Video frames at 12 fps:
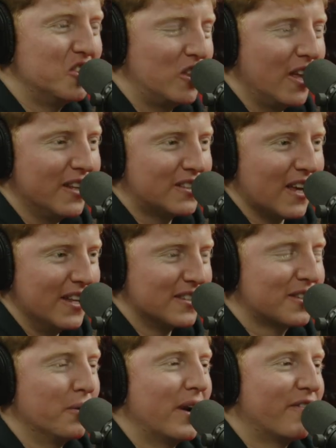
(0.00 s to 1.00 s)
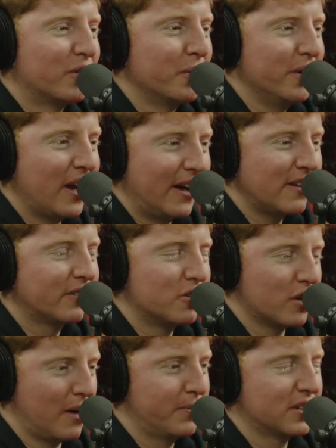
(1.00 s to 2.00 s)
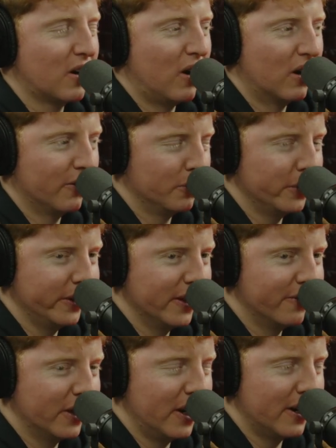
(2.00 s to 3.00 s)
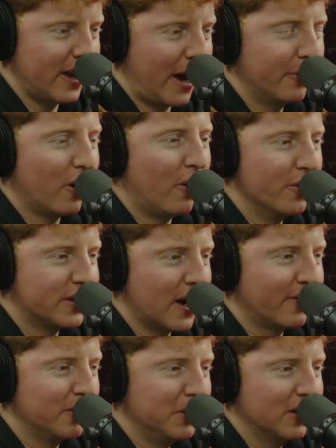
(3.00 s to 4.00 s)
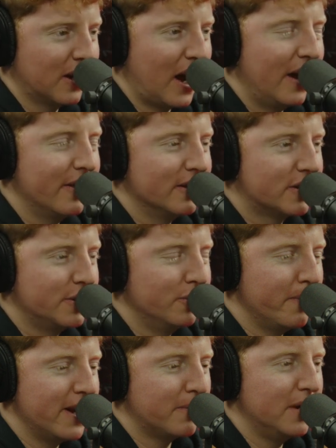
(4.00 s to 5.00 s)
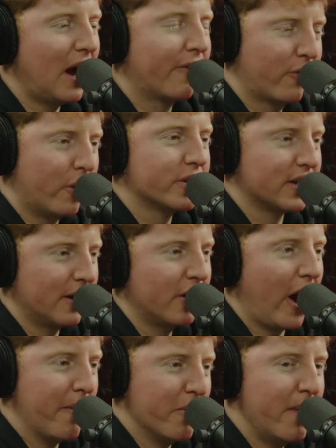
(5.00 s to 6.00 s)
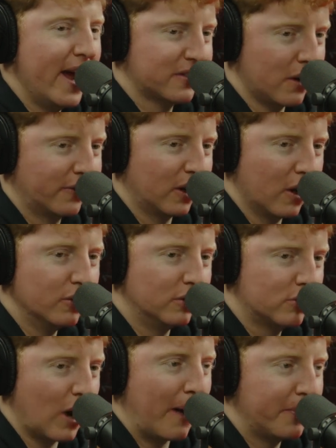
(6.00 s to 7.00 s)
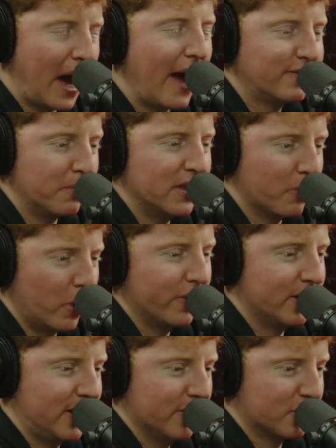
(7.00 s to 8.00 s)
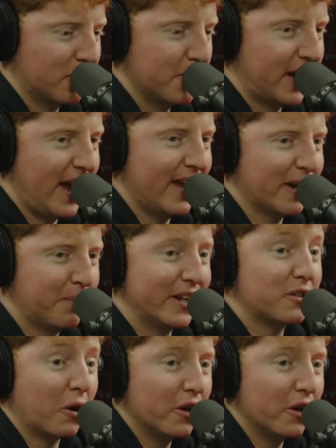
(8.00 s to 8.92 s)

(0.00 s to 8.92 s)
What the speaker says: it's and so whenever I'd have to drop his car off when we lived there, and I would always have to be the guy that she would make me. Of course, I'm the man, so I have to go drop. I have to be the one that deals with the mechanic, but it's her